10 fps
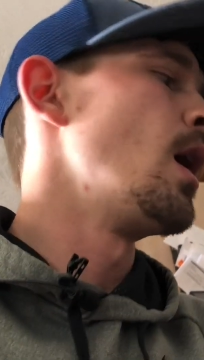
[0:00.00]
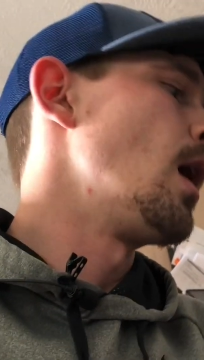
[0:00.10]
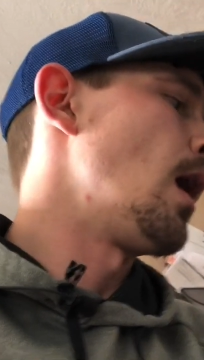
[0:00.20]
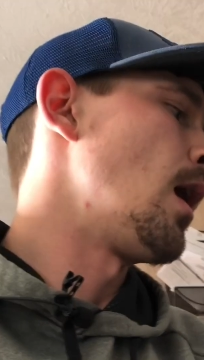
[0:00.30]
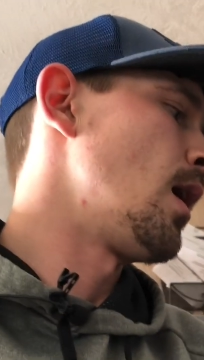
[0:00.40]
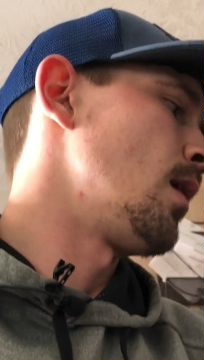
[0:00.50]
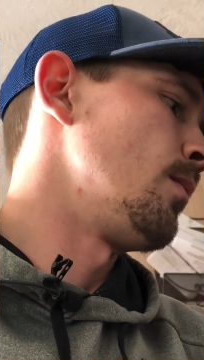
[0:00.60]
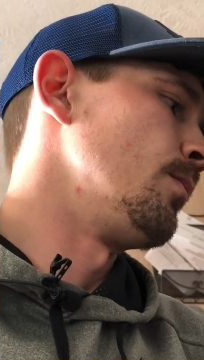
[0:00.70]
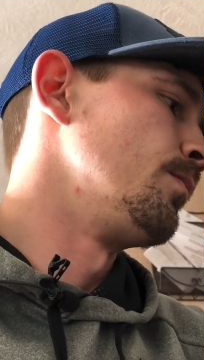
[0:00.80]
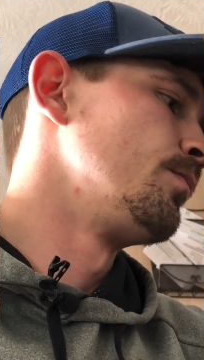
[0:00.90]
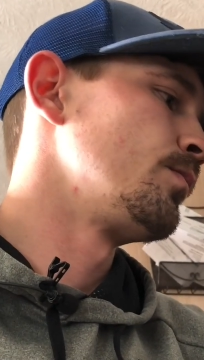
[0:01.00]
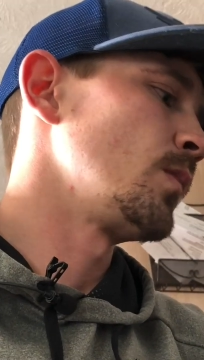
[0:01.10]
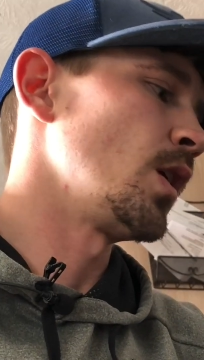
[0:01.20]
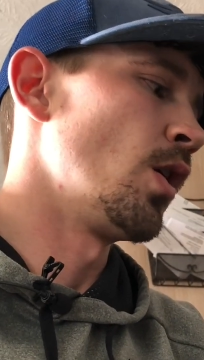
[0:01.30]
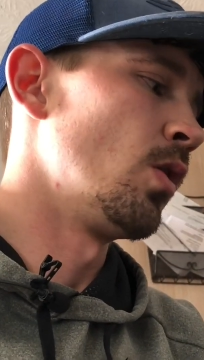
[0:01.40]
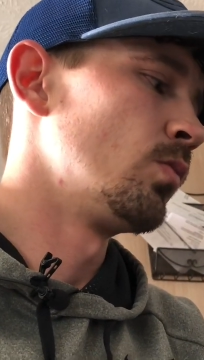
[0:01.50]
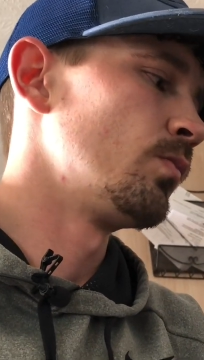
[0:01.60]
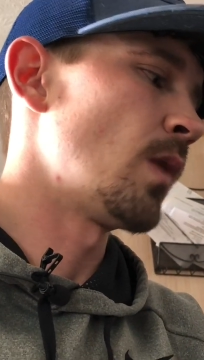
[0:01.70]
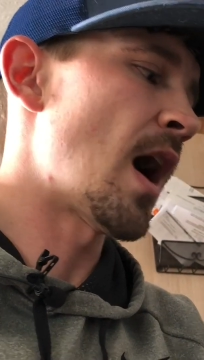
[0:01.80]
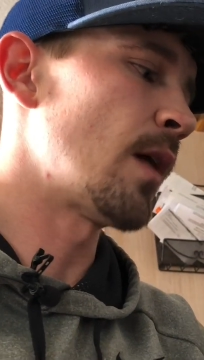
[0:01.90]
you know,
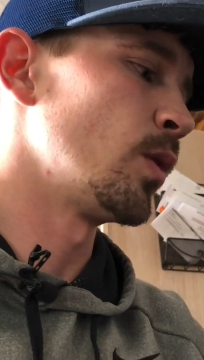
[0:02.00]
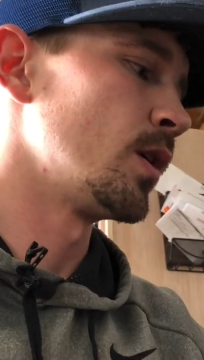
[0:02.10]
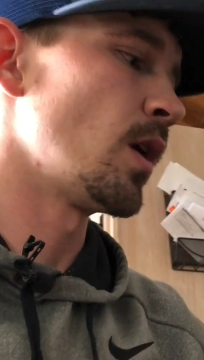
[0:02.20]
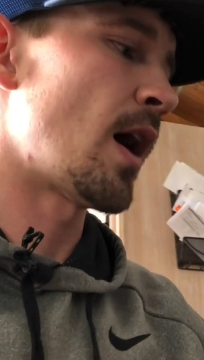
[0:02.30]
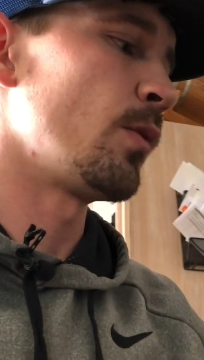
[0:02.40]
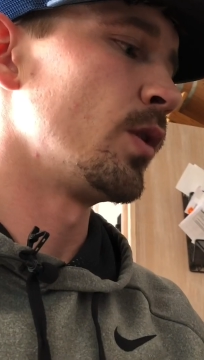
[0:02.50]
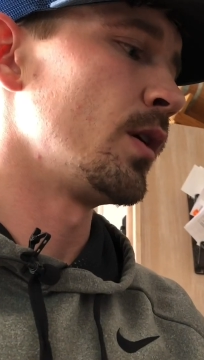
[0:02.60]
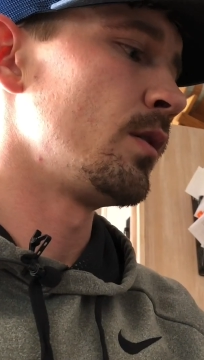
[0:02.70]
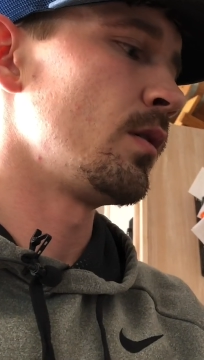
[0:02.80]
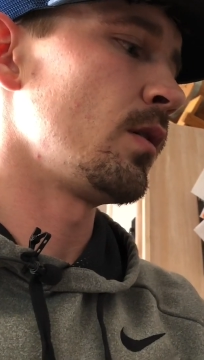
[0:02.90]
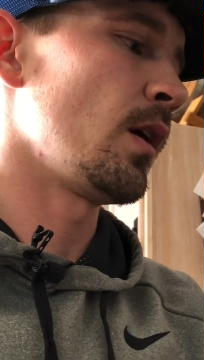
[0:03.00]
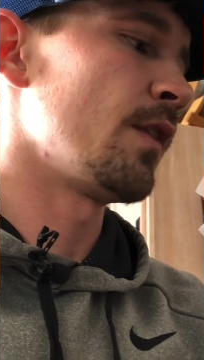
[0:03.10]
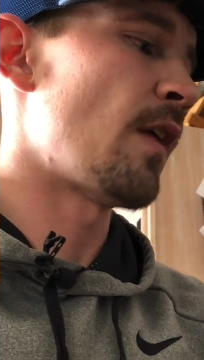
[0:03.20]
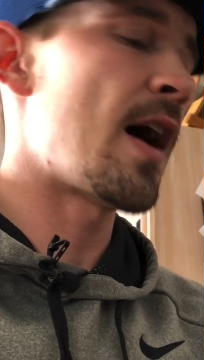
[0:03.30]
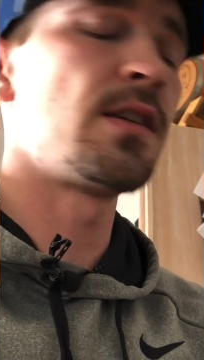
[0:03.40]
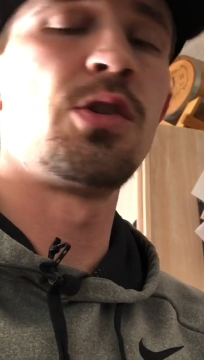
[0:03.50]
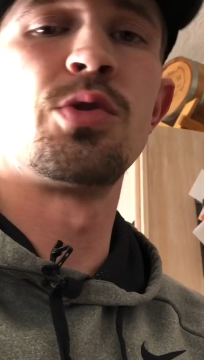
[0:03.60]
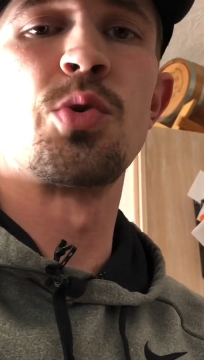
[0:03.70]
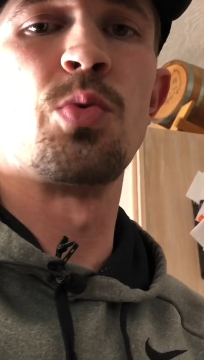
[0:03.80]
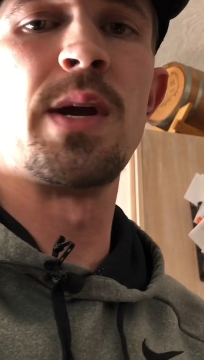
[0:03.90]
I would advise you
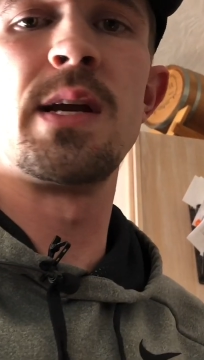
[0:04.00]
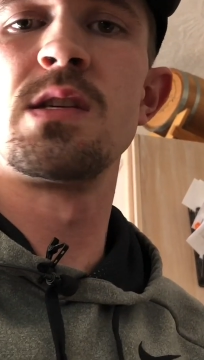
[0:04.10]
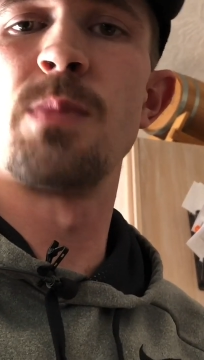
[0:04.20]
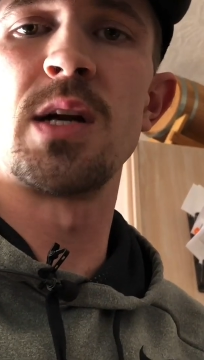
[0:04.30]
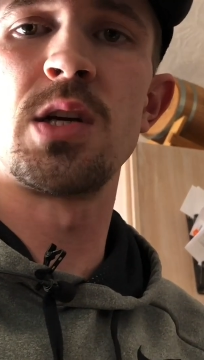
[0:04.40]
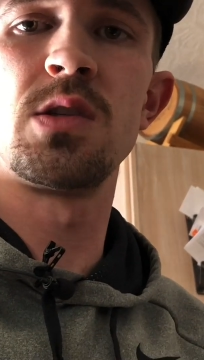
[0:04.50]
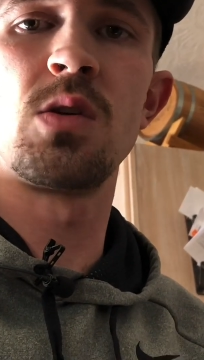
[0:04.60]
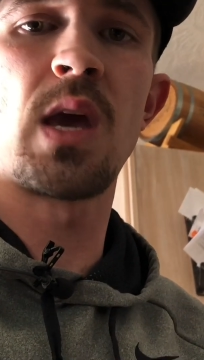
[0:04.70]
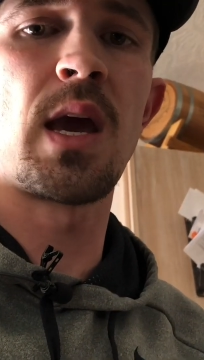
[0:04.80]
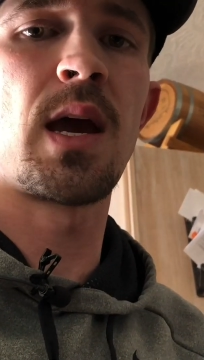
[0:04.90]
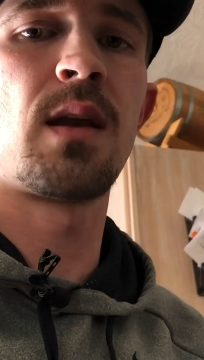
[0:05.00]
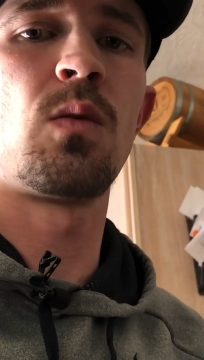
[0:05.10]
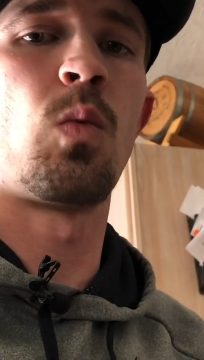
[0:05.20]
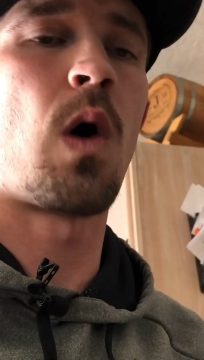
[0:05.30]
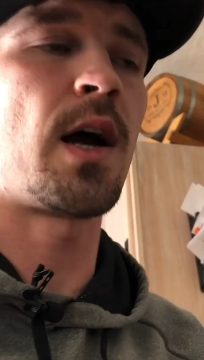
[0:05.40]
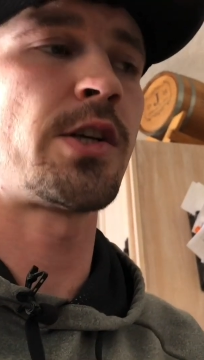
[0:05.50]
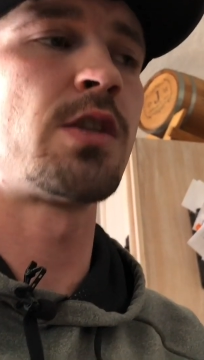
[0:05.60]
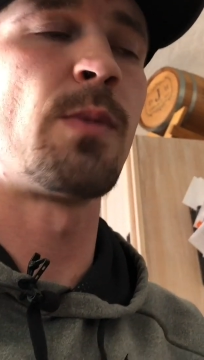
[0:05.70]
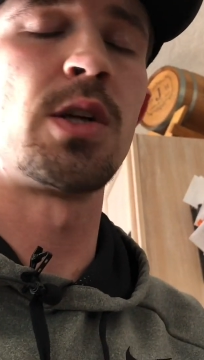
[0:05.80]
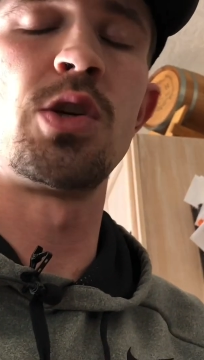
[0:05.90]
to read as much as you can, watch
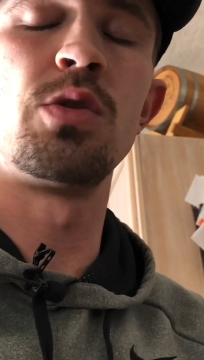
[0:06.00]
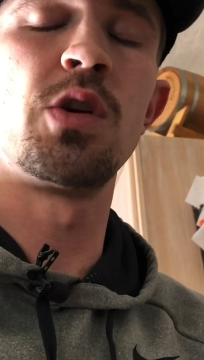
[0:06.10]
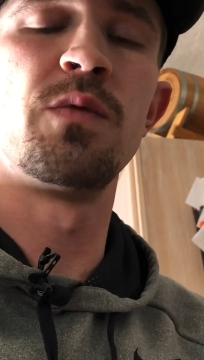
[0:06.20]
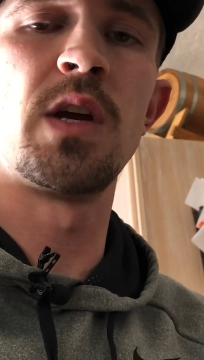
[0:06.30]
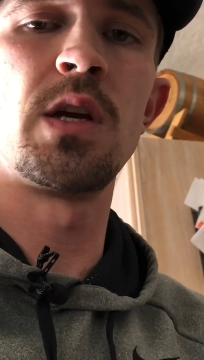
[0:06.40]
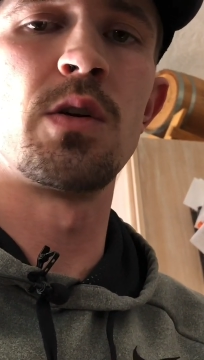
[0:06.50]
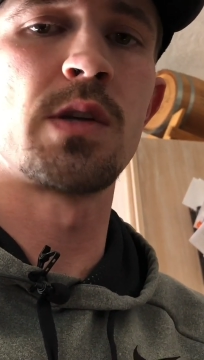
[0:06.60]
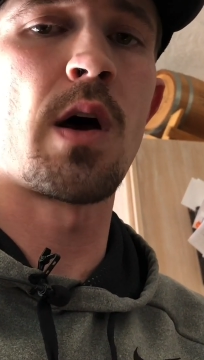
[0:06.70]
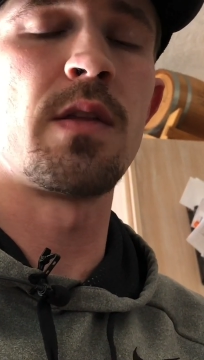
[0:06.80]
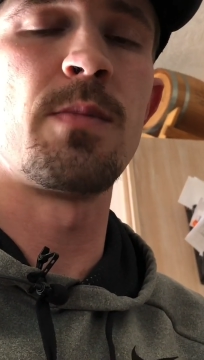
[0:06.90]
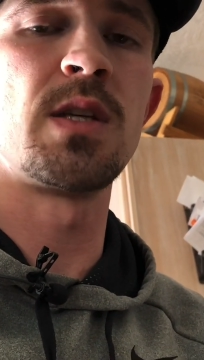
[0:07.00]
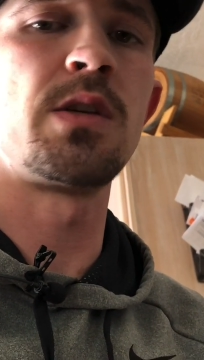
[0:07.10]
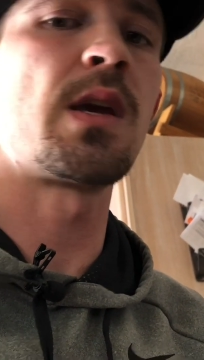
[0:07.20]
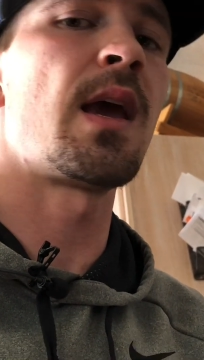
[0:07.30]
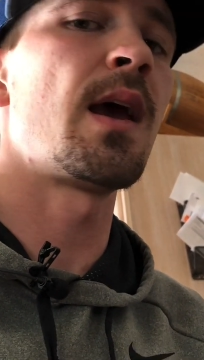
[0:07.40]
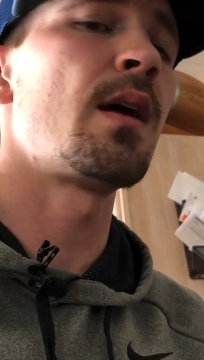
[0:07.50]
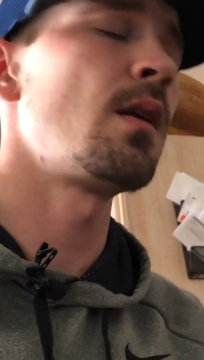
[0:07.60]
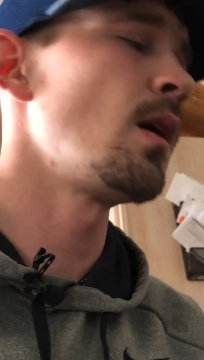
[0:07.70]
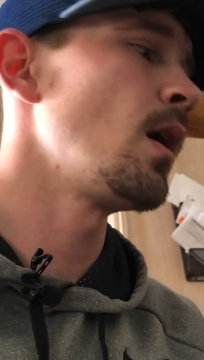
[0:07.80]
as much YouTube videos on them as you can,